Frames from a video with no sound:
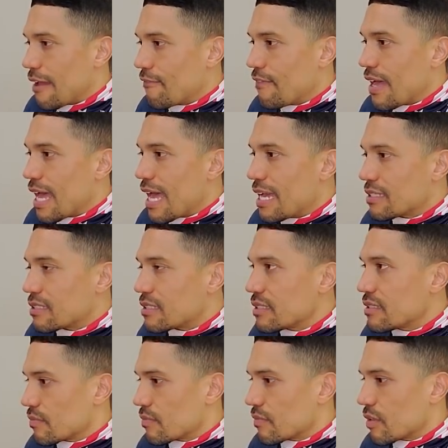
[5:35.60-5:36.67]
fast.
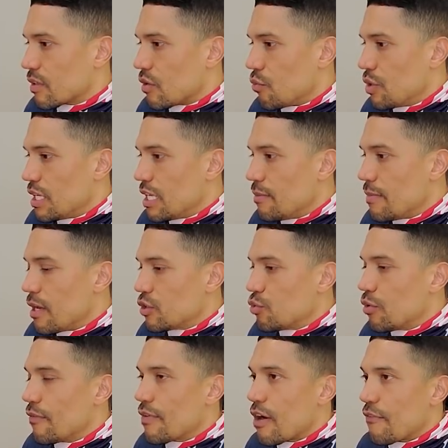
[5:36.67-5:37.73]
We emailed you
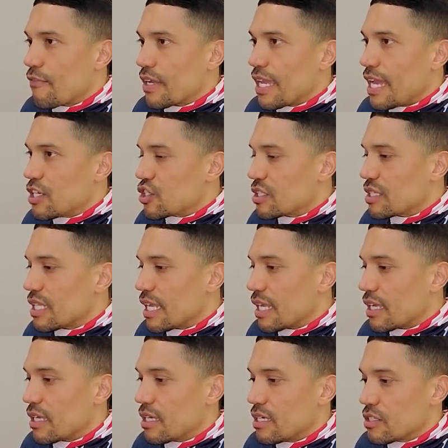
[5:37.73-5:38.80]
a verification
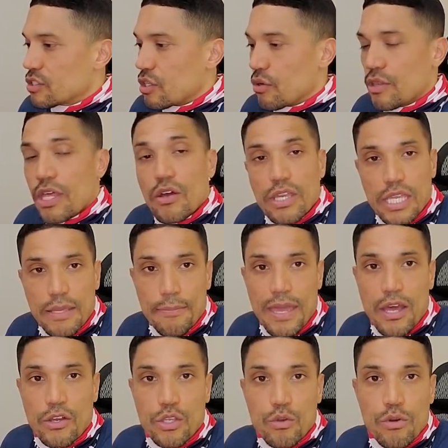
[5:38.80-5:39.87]
link. So they'll
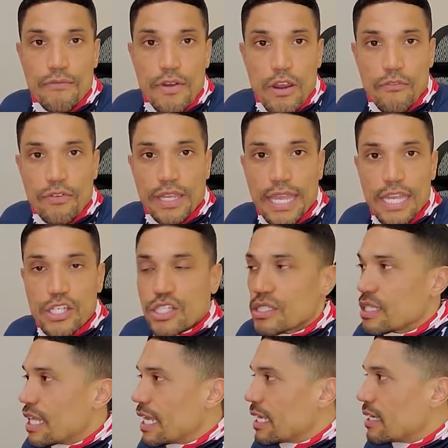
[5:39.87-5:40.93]
email you a verification
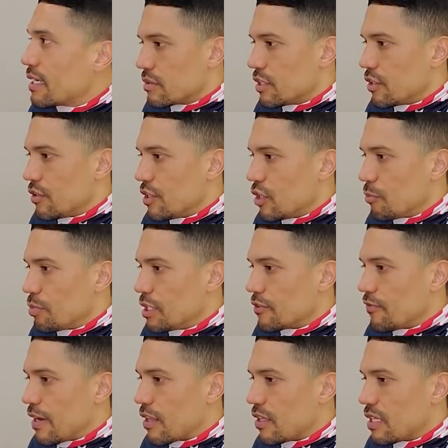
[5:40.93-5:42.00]
link. Dear Neal, please
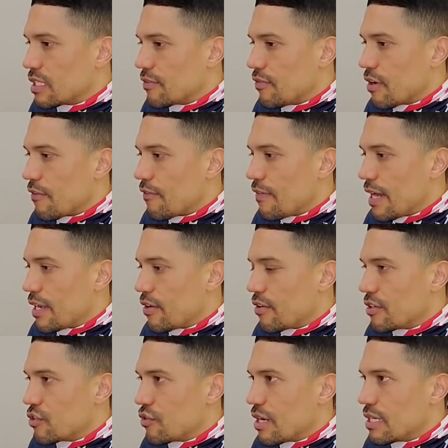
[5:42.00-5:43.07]
follow the link to verify your
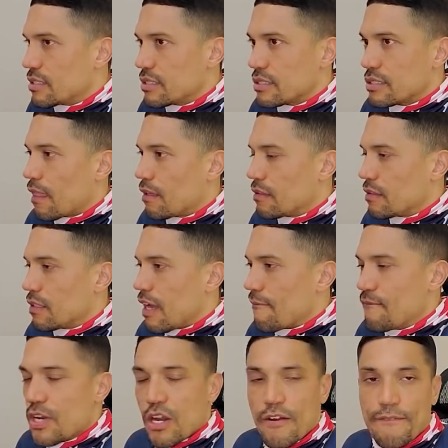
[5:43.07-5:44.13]
address. I'm
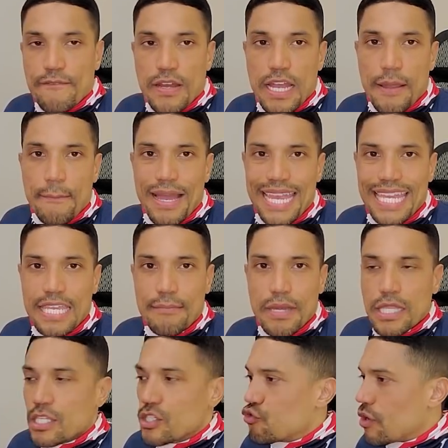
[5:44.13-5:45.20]
verifying my email
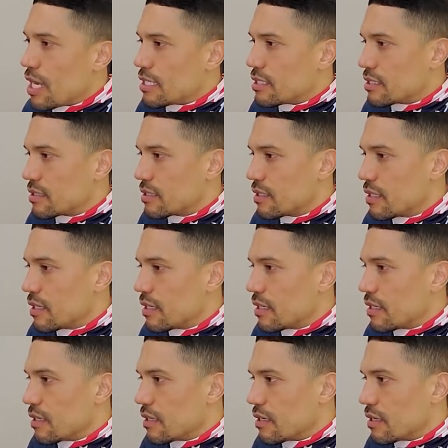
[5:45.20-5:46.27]
address.
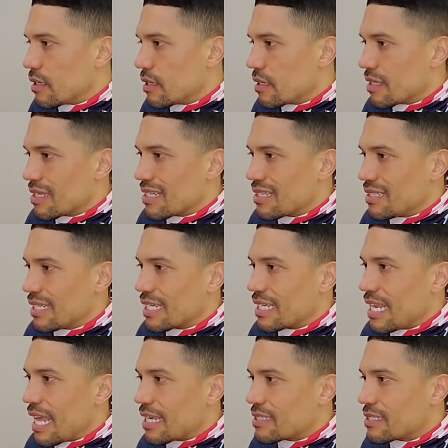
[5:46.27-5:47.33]
Click
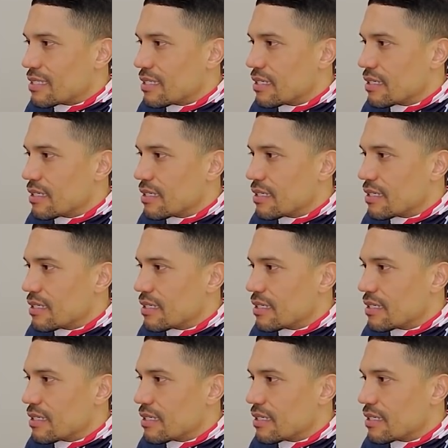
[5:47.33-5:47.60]
next.